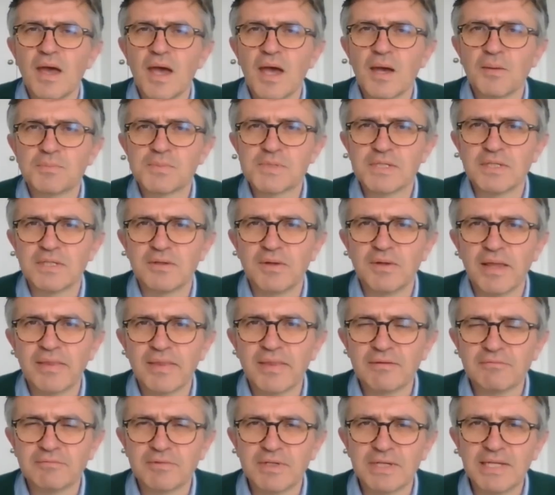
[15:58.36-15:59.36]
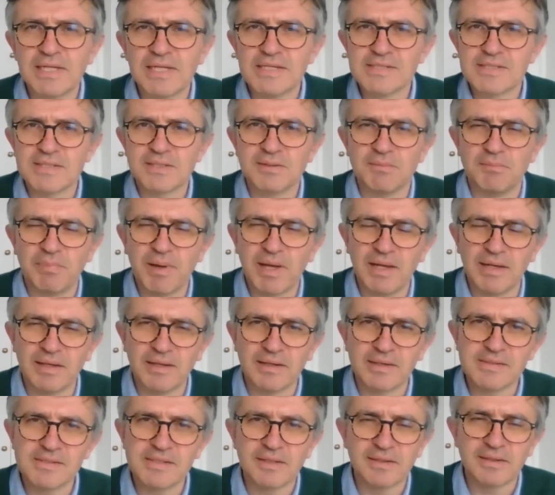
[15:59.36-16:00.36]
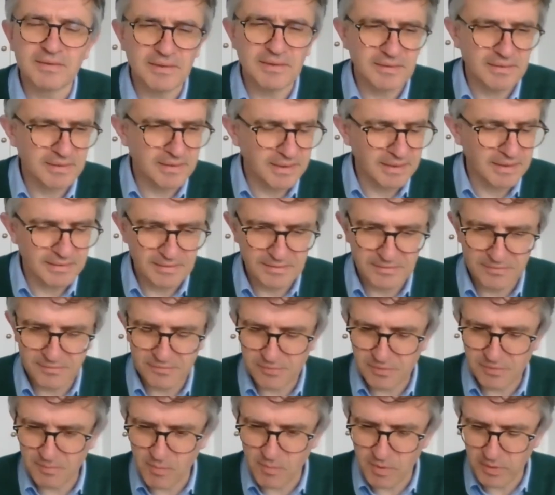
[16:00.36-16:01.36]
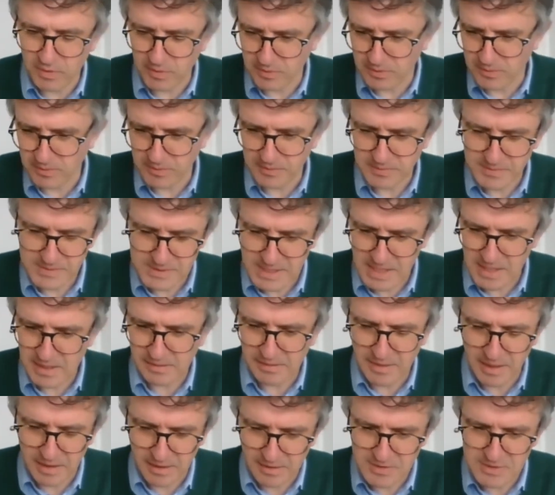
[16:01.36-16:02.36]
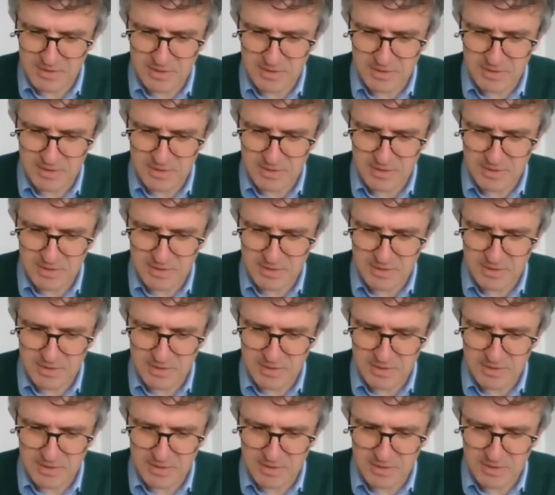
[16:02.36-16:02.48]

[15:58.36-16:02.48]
Absolutely, and that really is compelling because it, from what you're saying there, it